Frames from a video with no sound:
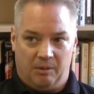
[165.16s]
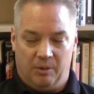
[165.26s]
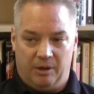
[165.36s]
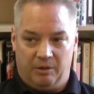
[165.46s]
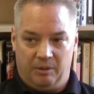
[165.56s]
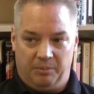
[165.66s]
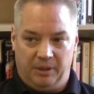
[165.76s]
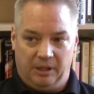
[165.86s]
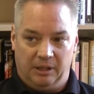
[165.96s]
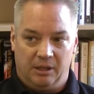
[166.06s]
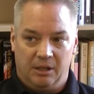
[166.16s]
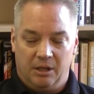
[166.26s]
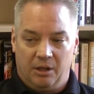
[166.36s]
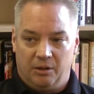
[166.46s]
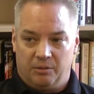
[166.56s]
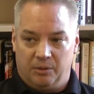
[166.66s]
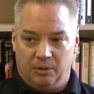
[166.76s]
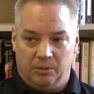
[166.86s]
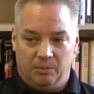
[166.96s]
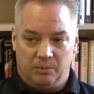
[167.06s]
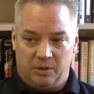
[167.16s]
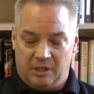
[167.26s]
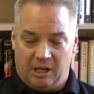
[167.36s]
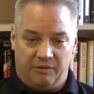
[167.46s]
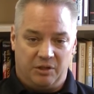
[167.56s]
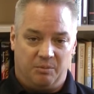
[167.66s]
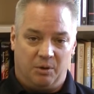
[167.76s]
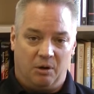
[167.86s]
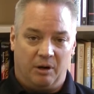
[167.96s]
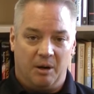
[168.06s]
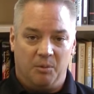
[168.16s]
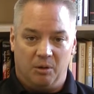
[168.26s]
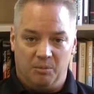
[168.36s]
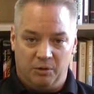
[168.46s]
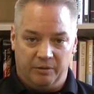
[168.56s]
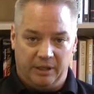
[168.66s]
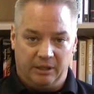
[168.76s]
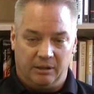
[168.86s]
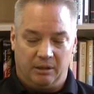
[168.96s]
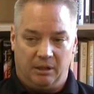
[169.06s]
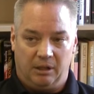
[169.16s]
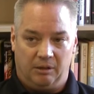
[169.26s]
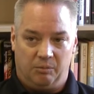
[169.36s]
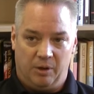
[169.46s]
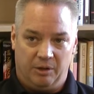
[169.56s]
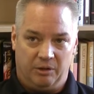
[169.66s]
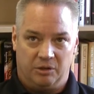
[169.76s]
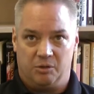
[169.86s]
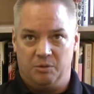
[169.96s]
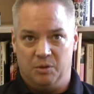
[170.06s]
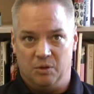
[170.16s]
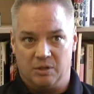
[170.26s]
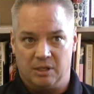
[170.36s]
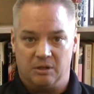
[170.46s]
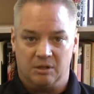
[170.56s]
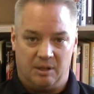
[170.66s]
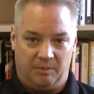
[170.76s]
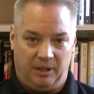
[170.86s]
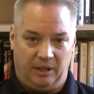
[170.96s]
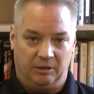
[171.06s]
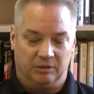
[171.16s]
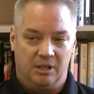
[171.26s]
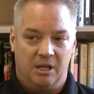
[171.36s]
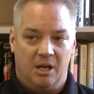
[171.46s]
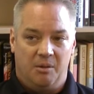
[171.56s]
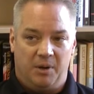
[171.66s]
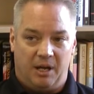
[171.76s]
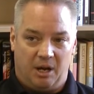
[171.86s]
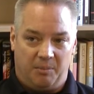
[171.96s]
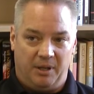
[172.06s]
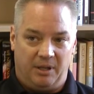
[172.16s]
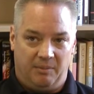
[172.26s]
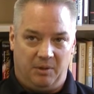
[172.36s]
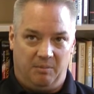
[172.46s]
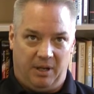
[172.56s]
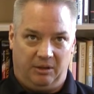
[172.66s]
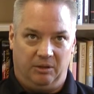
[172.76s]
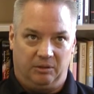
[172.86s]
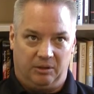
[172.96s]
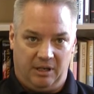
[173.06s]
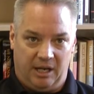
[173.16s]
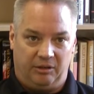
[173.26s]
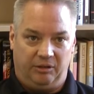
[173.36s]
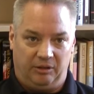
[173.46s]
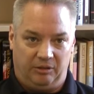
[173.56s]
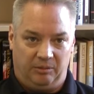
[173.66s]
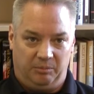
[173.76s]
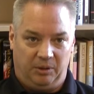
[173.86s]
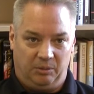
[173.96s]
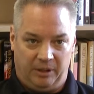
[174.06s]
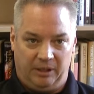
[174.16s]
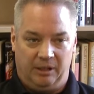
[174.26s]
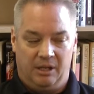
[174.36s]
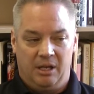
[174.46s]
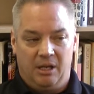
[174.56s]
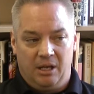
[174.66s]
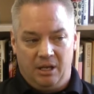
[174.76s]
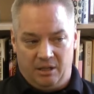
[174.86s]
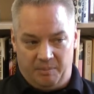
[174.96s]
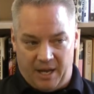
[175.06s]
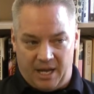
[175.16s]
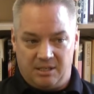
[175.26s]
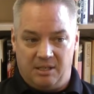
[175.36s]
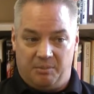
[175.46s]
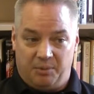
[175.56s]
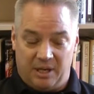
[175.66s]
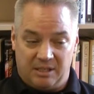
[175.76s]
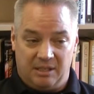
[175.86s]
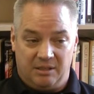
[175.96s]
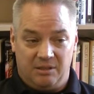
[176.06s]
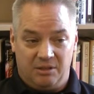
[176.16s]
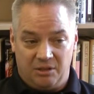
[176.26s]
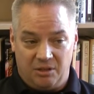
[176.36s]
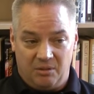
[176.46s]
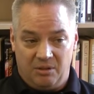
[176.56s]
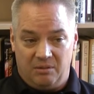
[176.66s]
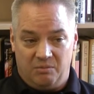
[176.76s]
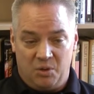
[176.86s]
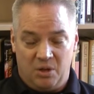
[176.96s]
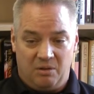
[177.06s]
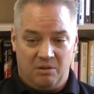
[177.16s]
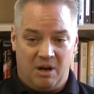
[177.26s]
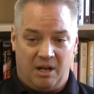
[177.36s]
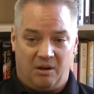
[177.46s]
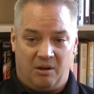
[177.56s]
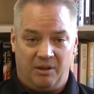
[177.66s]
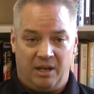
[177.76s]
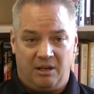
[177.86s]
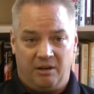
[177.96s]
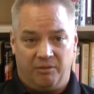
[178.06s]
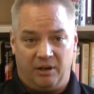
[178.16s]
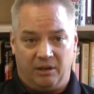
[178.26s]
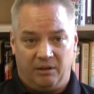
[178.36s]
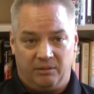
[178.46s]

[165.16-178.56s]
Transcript: whether it be through a television program or a movie, whether it's through music or something else, but helping them to make those connections between the past and the present, and to show that we're not all that different